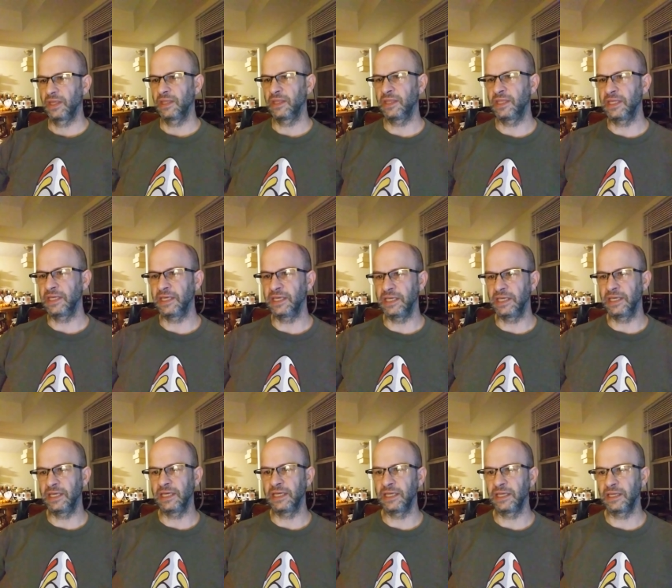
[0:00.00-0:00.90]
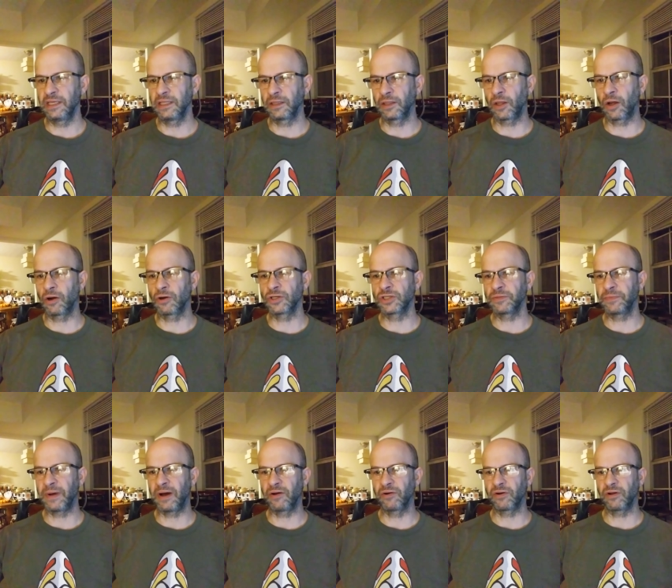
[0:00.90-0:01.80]
the large
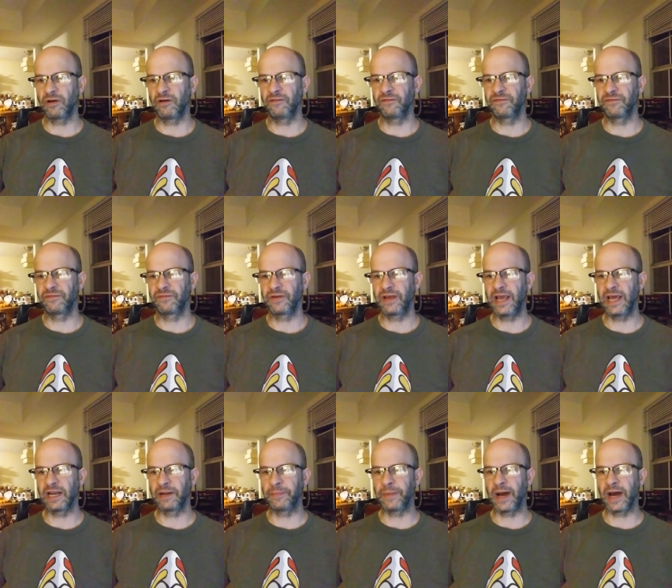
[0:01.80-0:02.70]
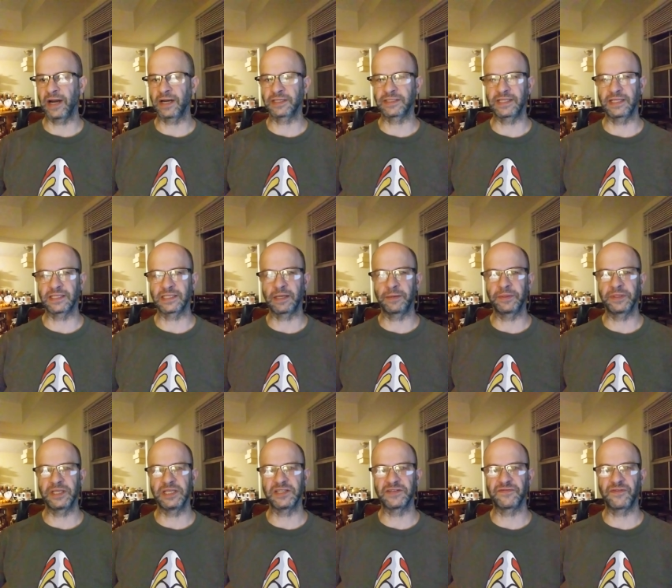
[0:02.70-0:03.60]
amount of antibiotics that some of
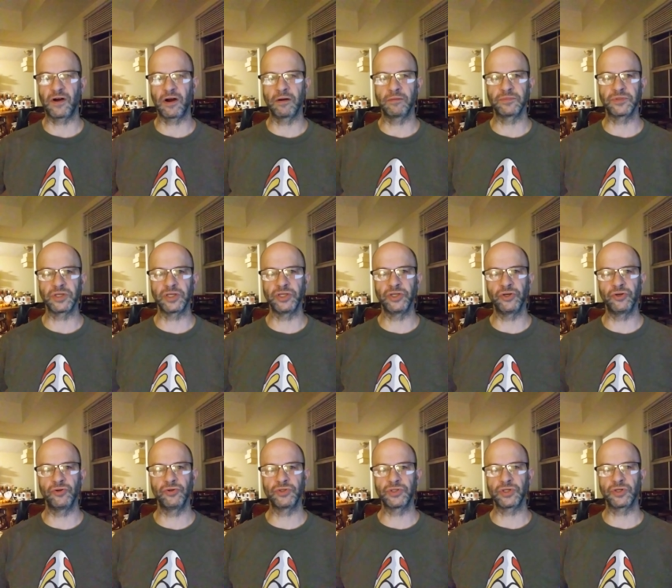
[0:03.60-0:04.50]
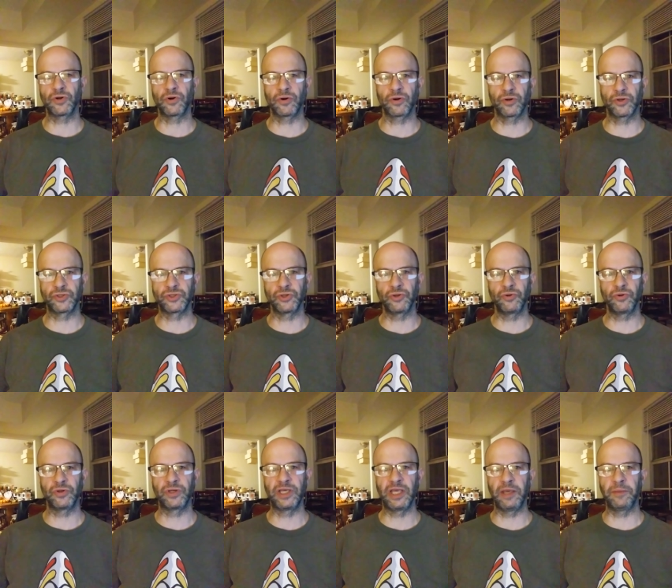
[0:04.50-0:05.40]
these farms use in order to
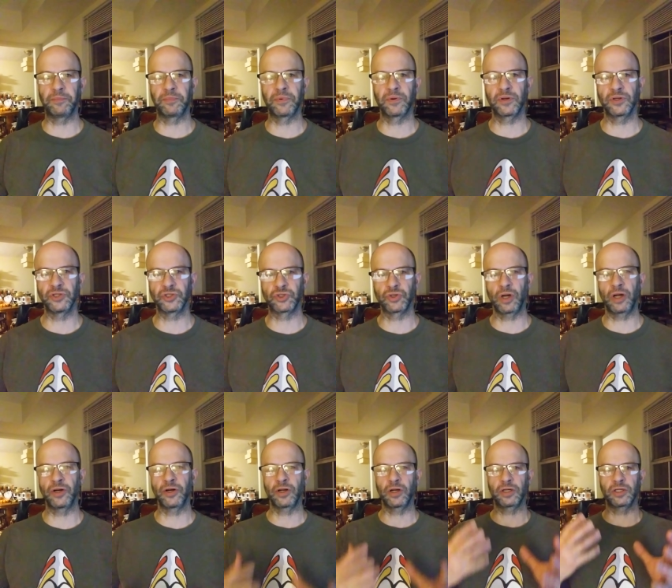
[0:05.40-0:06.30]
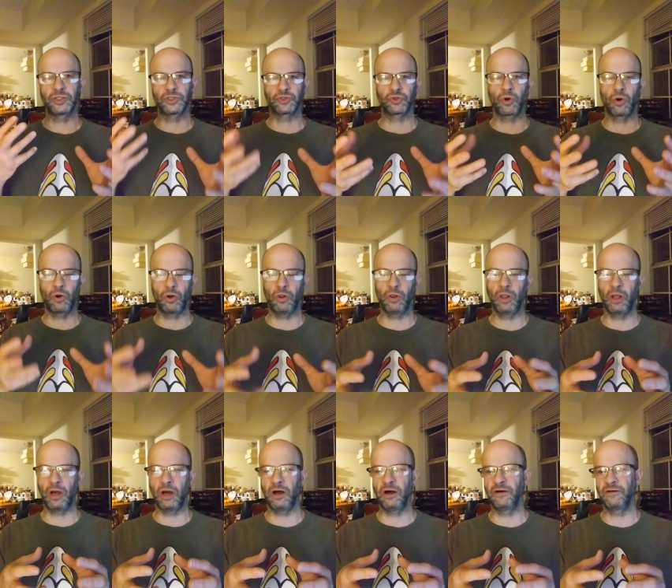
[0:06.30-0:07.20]
keep uh, control
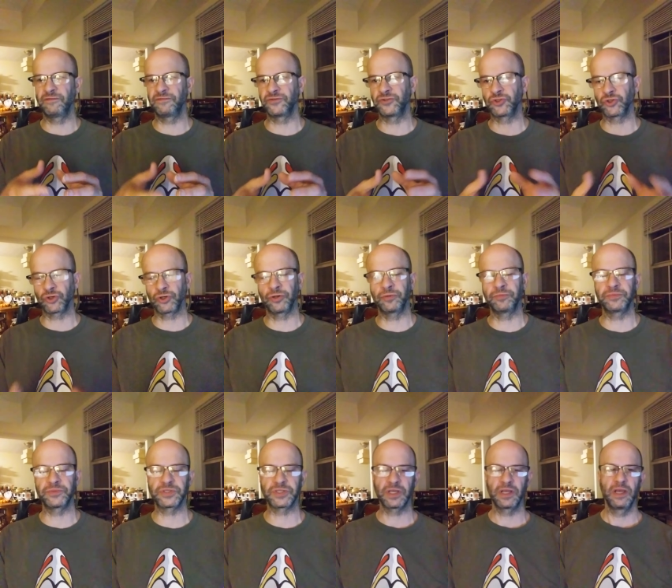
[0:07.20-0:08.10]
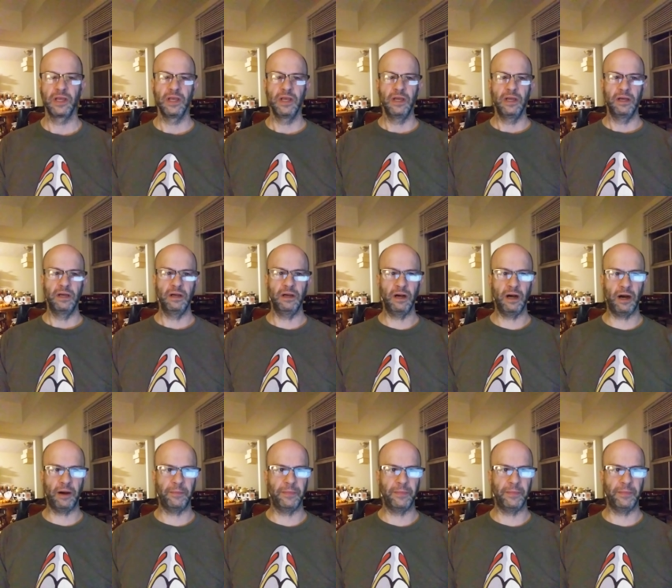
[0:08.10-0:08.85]
of germs um,